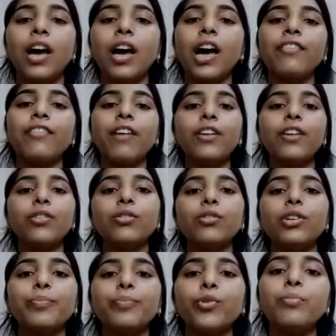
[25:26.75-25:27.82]
I want to
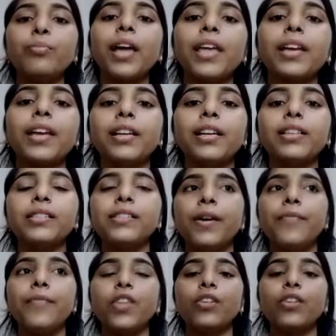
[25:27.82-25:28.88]
improve my English.
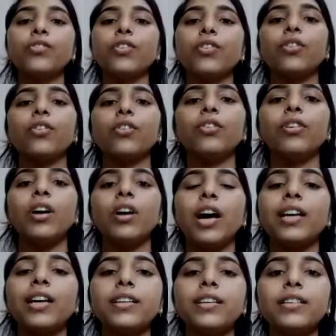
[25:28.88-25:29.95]
So,
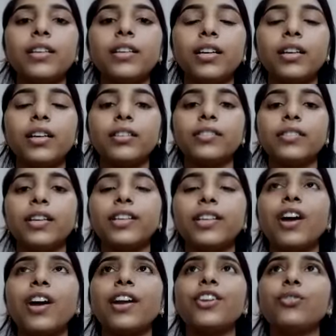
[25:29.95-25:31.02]
I
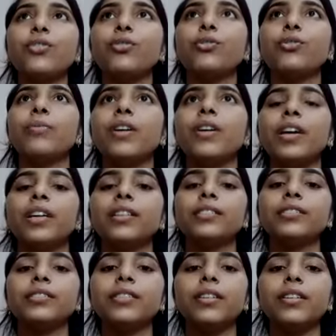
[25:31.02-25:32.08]
searched on YouTube
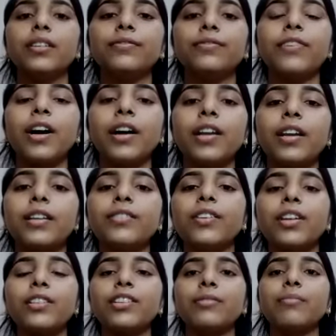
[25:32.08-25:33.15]
for
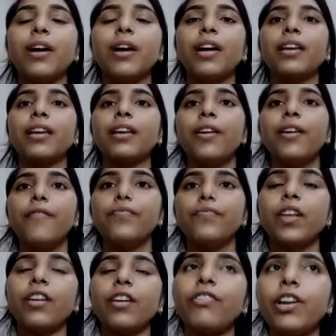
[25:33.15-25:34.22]
increasing my
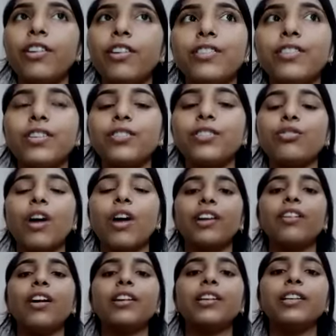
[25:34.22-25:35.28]
fluency. So, I
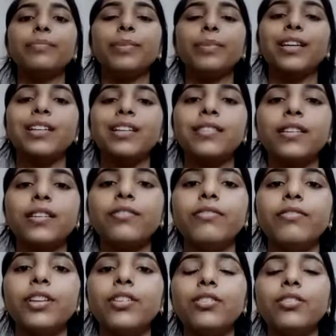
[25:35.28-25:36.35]
got the professor
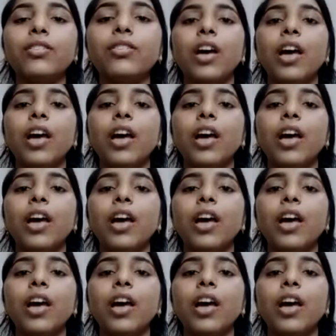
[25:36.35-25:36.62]
video.